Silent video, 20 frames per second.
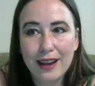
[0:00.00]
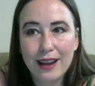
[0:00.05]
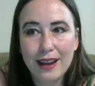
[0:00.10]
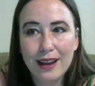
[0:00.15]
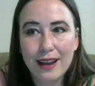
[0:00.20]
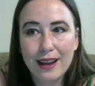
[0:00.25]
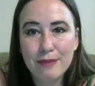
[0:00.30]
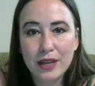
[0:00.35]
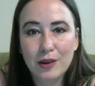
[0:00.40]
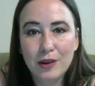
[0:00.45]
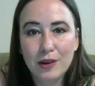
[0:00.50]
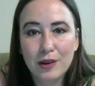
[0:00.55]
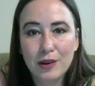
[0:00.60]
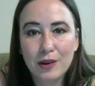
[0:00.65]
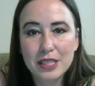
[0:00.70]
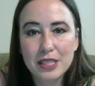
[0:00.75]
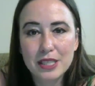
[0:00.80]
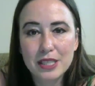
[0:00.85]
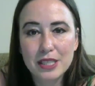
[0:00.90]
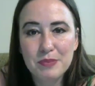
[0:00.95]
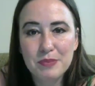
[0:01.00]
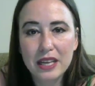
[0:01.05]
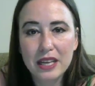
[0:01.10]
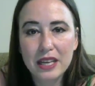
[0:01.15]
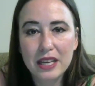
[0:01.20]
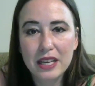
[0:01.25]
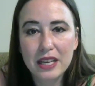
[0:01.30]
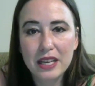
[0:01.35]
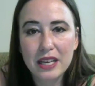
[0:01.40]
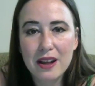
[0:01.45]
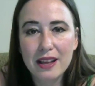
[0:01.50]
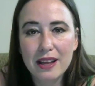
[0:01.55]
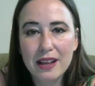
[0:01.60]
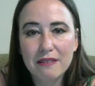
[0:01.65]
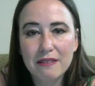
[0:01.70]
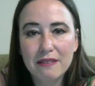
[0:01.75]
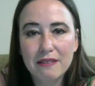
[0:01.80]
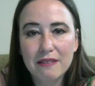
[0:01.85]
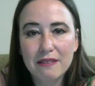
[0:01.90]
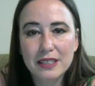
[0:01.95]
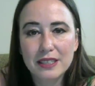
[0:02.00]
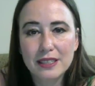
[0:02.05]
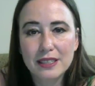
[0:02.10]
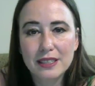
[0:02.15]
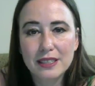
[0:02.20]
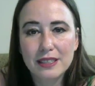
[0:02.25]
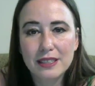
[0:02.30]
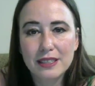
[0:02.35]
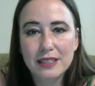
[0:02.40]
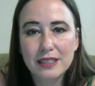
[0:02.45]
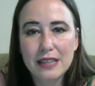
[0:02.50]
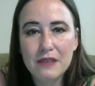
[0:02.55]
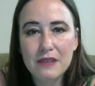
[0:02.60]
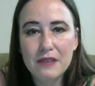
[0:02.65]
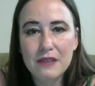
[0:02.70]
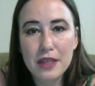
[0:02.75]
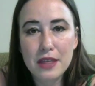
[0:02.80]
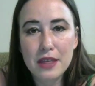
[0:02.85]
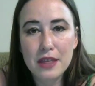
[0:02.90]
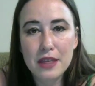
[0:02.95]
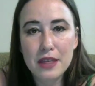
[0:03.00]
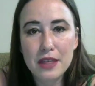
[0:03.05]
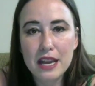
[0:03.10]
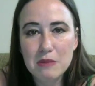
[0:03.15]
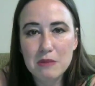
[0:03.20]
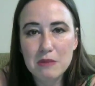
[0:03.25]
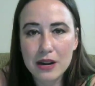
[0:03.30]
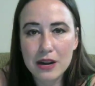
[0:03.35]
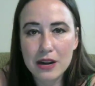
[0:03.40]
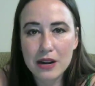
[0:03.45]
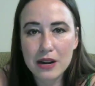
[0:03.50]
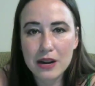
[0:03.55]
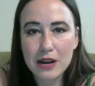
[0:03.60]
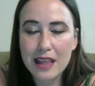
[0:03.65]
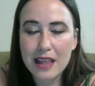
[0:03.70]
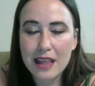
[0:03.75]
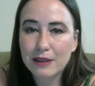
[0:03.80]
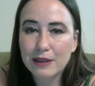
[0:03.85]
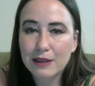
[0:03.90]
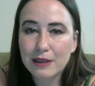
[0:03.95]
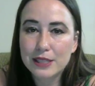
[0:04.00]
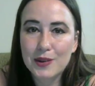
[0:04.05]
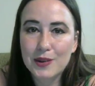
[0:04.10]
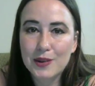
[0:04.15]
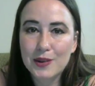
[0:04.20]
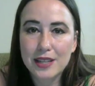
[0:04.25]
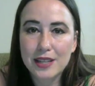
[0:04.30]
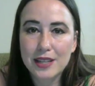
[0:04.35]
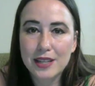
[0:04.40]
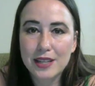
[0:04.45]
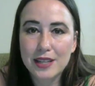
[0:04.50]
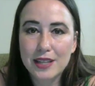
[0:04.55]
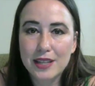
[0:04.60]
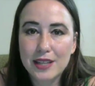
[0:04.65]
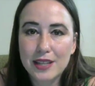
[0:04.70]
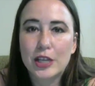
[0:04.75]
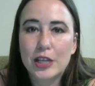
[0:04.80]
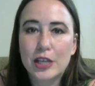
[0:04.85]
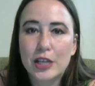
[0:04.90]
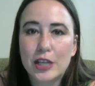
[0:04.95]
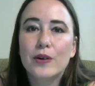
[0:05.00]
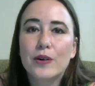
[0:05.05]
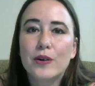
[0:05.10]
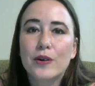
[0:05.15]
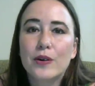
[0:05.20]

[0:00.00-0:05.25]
I made a whole bunch of money while I was just not even thinking about it, and that was so awesome. So